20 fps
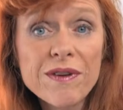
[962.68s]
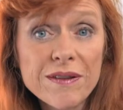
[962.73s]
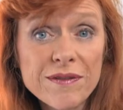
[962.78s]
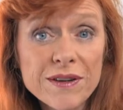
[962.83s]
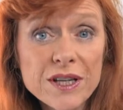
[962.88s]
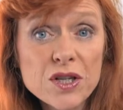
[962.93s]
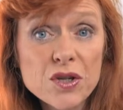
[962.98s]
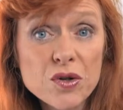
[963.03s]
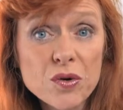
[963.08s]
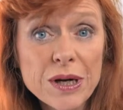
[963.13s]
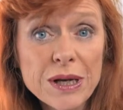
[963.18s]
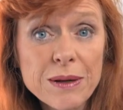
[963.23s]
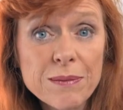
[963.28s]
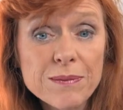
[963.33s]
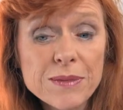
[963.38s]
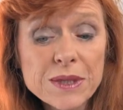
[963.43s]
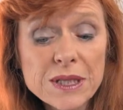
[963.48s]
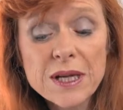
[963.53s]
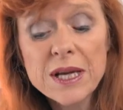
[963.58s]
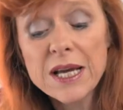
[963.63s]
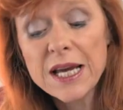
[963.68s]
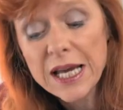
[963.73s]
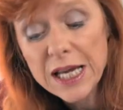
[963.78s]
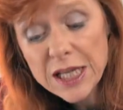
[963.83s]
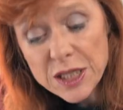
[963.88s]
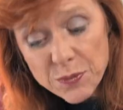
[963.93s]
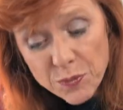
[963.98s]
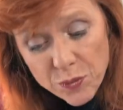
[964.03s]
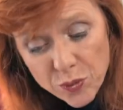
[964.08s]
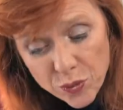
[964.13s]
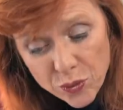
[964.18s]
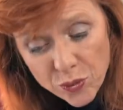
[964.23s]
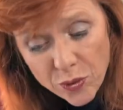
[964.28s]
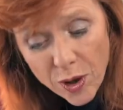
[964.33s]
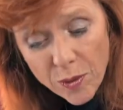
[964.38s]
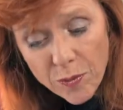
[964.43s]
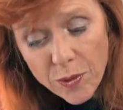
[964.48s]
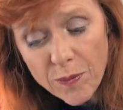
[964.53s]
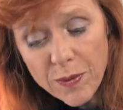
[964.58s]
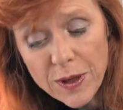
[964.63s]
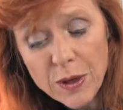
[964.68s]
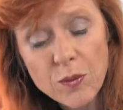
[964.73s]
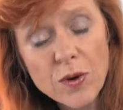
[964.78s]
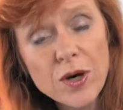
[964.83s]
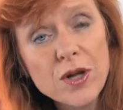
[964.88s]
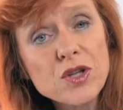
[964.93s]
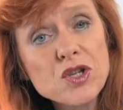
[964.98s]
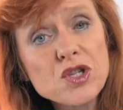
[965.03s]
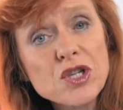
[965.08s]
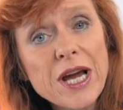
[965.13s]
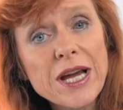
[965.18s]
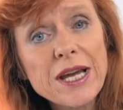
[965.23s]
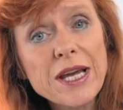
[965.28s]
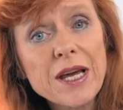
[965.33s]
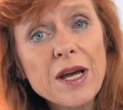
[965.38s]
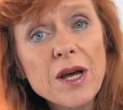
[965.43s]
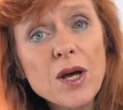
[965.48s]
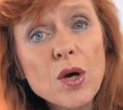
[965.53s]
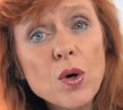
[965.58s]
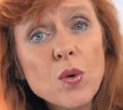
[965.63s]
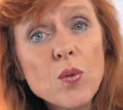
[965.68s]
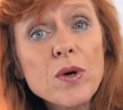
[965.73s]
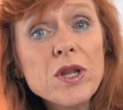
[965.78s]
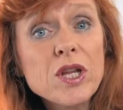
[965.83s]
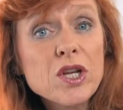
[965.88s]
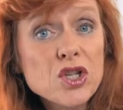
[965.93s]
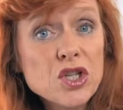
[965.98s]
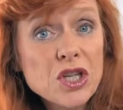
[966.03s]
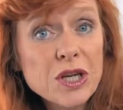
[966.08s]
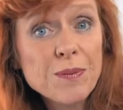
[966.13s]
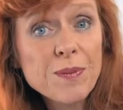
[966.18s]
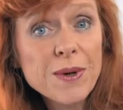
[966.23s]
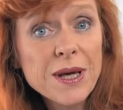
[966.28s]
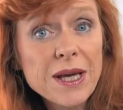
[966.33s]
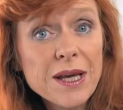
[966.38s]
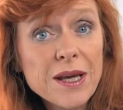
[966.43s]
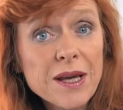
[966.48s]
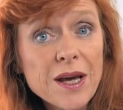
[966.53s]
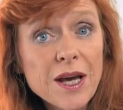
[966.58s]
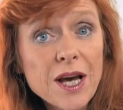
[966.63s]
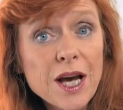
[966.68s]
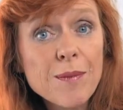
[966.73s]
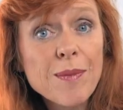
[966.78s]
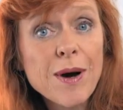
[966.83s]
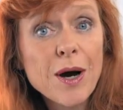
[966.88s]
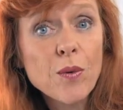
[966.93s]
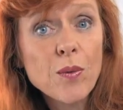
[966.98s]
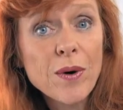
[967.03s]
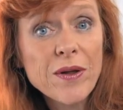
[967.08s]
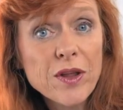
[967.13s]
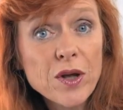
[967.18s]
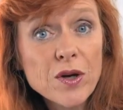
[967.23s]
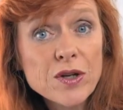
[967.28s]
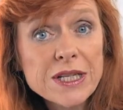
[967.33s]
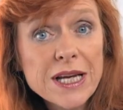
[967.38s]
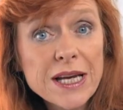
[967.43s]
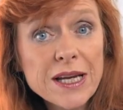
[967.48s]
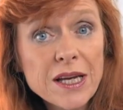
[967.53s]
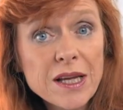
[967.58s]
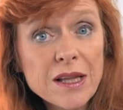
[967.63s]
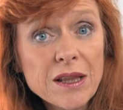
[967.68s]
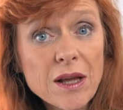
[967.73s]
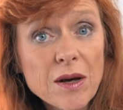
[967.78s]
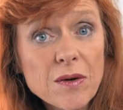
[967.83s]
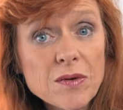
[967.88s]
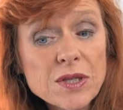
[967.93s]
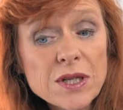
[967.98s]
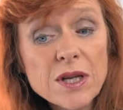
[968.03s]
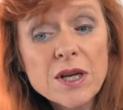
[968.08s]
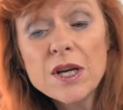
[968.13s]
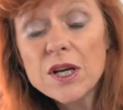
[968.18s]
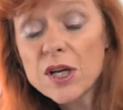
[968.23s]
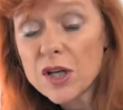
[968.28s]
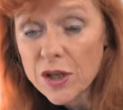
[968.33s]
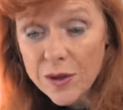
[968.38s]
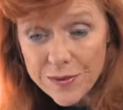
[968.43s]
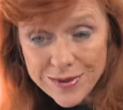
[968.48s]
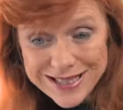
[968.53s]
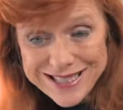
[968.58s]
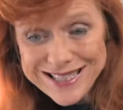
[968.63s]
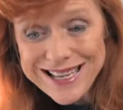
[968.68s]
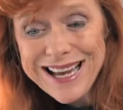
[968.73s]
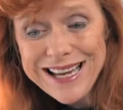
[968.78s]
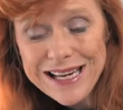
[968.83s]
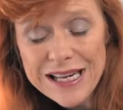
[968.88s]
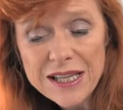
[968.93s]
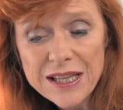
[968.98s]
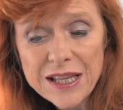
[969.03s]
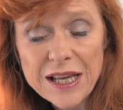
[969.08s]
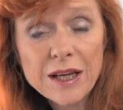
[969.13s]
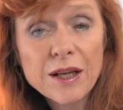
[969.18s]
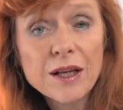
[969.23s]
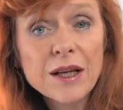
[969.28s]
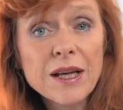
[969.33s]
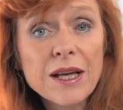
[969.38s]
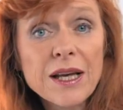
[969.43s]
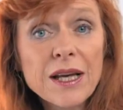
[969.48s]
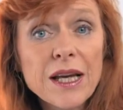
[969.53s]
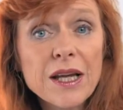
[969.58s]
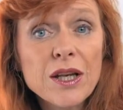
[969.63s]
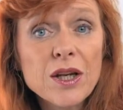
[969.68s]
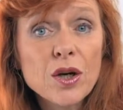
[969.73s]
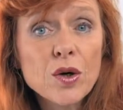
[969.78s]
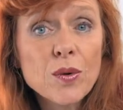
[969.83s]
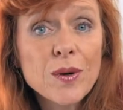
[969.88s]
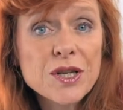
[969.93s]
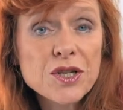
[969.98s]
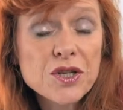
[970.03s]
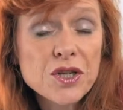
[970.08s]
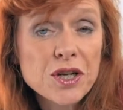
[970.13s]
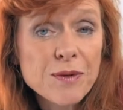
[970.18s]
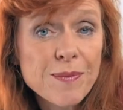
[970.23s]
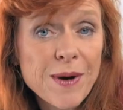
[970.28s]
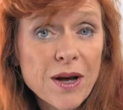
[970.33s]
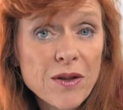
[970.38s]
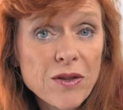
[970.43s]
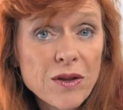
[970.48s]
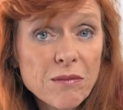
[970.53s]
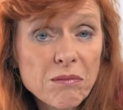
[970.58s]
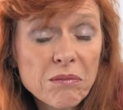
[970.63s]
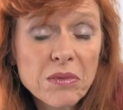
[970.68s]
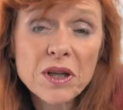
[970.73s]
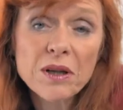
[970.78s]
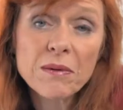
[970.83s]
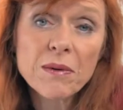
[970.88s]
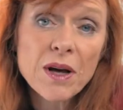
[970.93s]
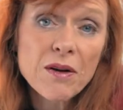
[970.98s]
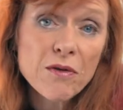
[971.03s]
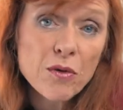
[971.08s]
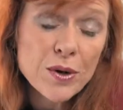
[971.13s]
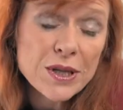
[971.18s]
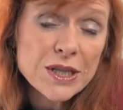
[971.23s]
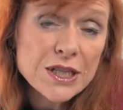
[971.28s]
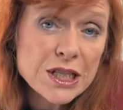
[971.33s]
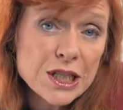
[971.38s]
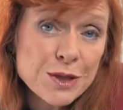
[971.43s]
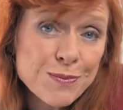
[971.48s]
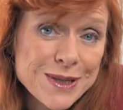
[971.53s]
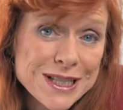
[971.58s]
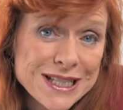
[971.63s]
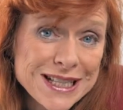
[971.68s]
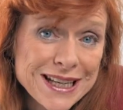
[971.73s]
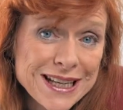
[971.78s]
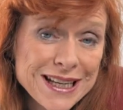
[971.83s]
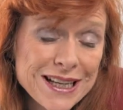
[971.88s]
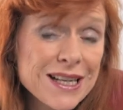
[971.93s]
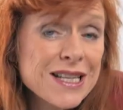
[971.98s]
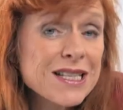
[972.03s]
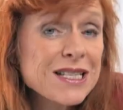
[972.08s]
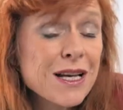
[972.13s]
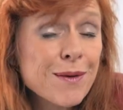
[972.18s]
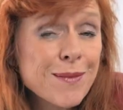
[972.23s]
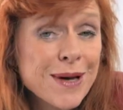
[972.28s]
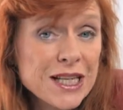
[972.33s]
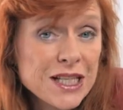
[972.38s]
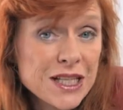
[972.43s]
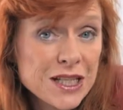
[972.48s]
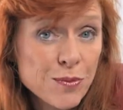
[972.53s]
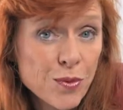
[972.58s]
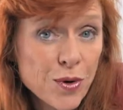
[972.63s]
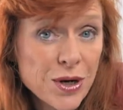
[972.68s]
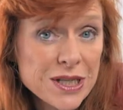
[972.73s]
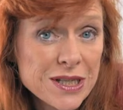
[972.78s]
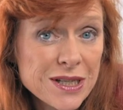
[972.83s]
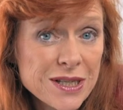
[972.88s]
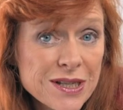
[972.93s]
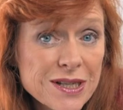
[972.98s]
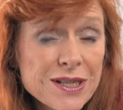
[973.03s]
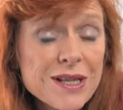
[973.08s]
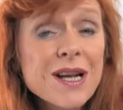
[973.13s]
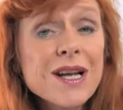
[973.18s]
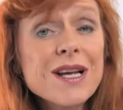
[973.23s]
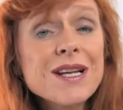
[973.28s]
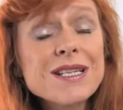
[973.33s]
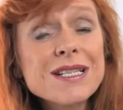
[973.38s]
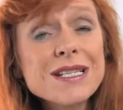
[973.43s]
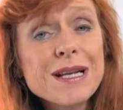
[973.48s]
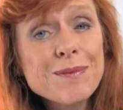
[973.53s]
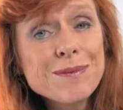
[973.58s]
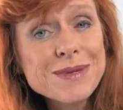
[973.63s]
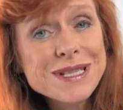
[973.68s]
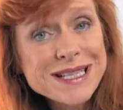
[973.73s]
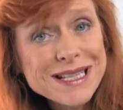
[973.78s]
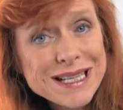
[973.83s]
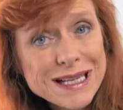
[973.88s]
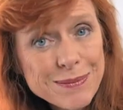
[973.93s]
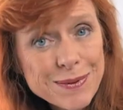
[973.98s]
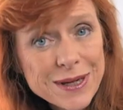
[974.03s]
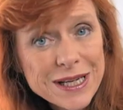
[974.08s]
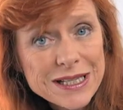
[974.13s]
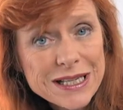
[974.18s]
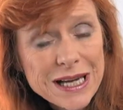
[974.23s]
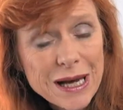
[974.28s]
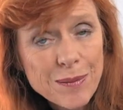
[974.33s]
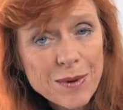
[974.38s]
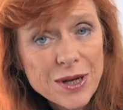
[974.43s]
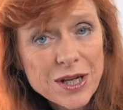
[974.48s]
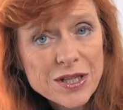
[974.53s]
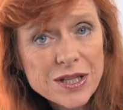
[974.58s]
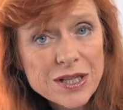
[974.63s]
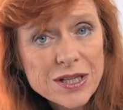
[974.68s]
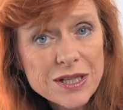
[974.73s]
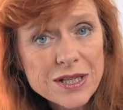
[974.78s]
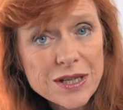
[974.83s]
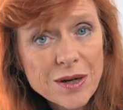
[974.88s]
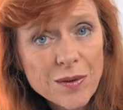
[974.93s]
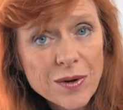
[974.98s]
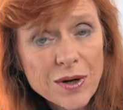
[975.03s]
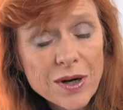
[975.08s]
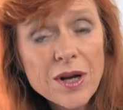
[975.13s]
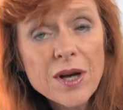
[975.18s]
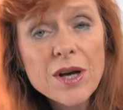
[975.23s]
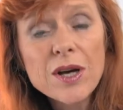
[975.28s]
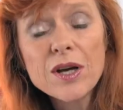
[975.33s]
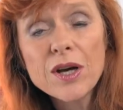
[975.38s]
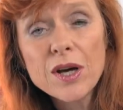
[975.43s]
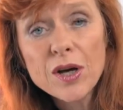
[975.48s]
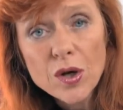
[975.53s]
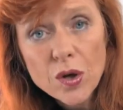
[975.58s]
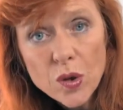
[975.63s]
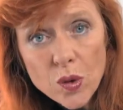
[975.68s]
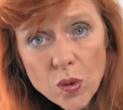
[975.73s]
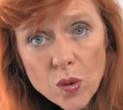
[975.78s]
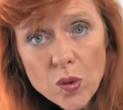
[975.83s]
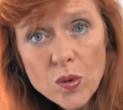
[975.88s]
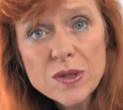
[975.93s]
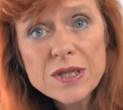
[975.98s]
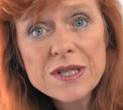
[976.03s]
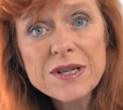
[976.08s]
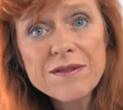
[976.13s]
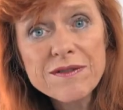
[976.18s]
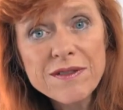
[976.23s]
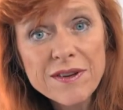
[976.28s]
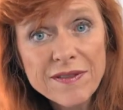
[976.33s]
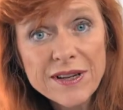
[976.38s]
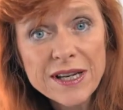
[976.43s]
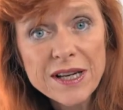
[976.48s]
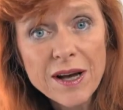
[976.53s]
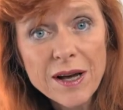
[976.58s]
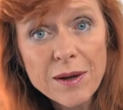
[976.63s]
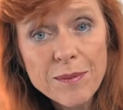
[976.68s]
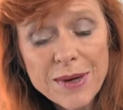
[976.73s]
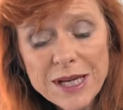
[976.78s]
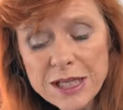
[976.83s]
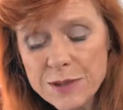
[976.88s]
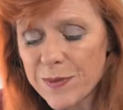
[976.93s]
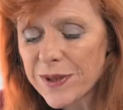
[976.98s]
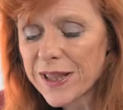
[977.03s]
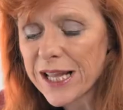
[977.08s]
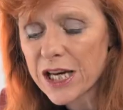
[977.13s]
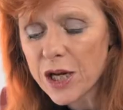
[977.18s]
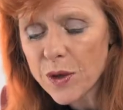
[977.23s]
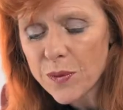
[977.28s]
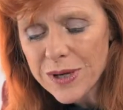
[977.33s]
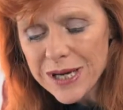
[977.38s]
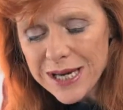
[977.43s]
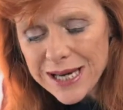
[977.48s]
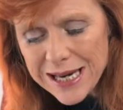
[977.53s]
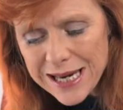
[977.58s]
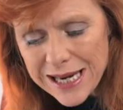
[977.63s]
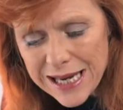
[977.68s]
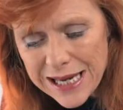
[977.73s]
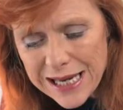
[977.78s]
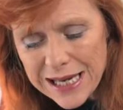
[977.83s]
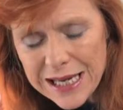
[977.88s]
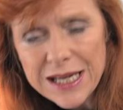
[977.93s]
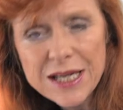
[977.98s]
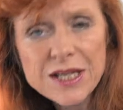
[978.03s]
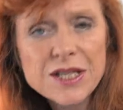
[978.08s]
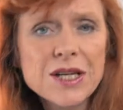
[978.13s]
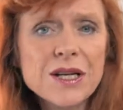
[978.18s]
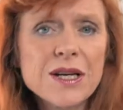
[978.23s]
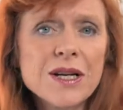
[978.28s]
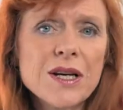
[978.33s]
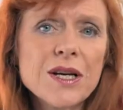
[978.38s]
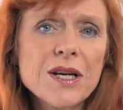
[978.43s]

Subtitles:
vivid dreams. It's probably worth checking with your GP about whether you're taking those. You don't say anything in your question about them, but for instance, particularly some antidepressants, some sleeping tablets and so on can cause vivid nightmares, but they don't need